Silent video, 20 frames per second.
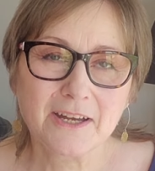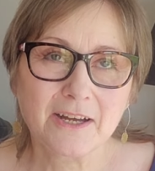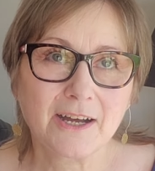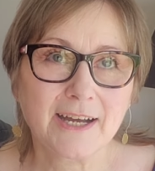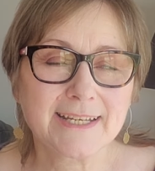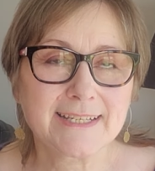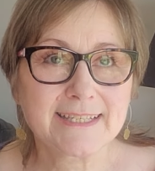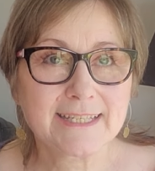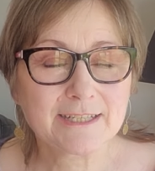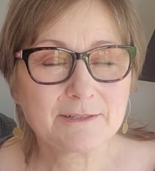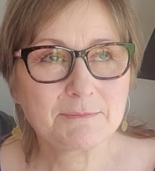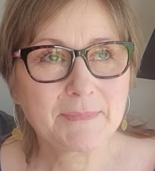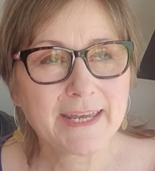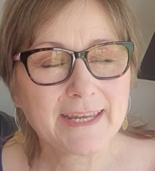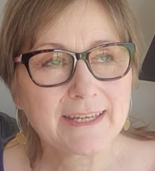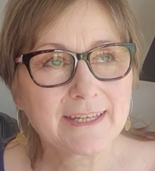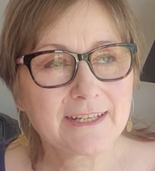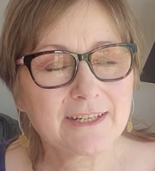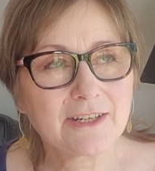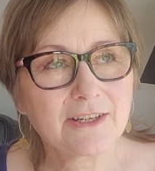I did
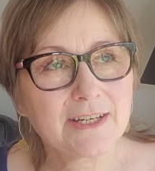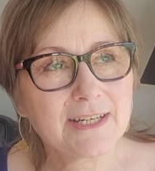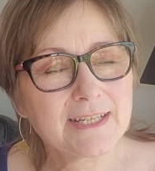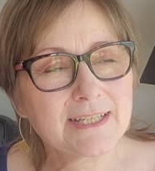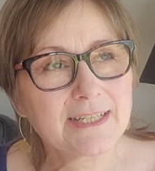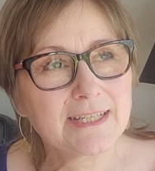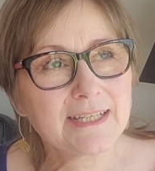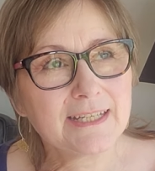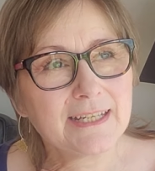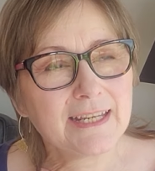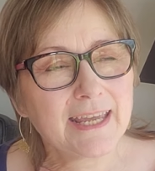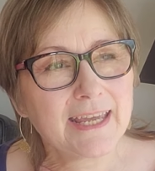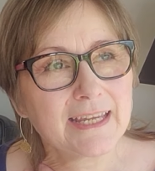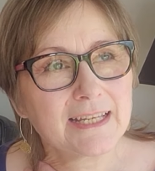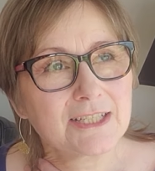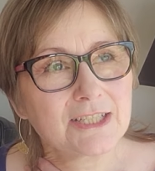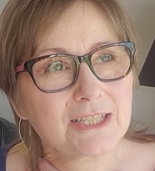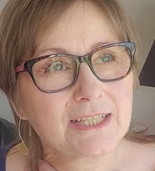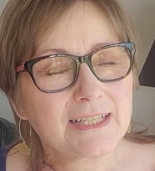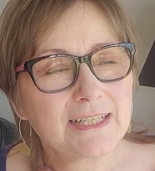make a nightie
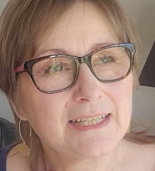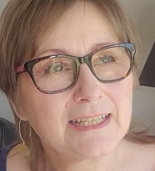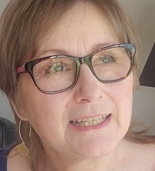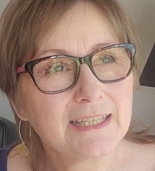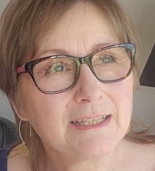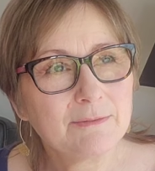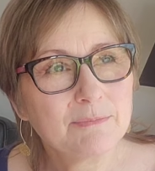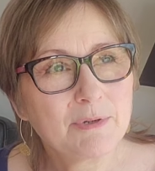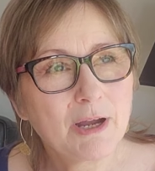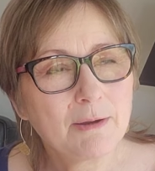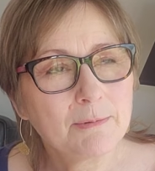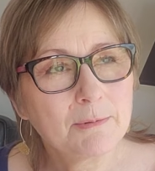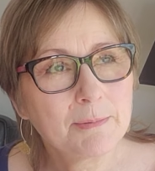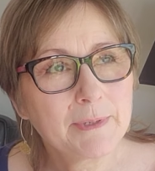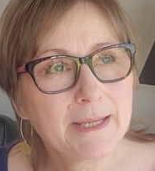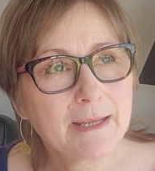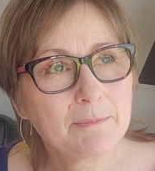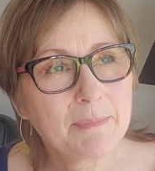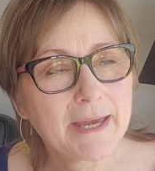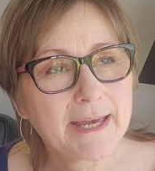actually
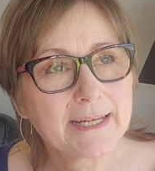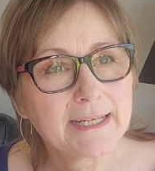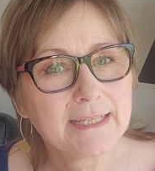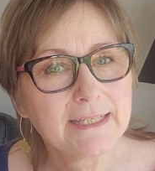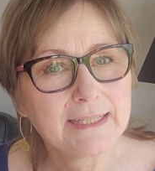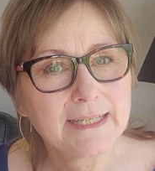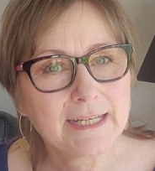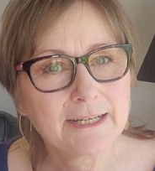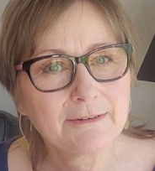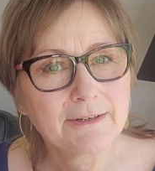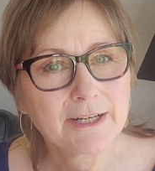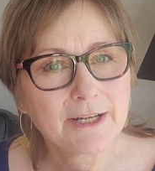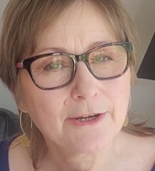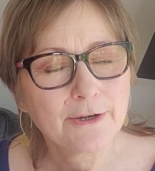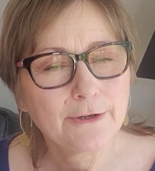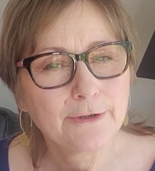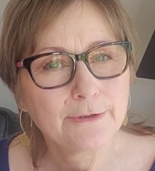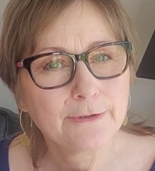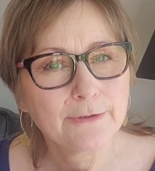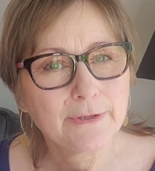probably about a year
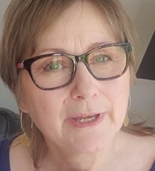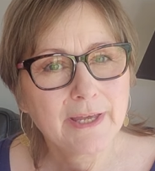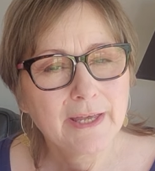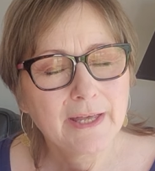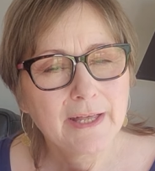ago,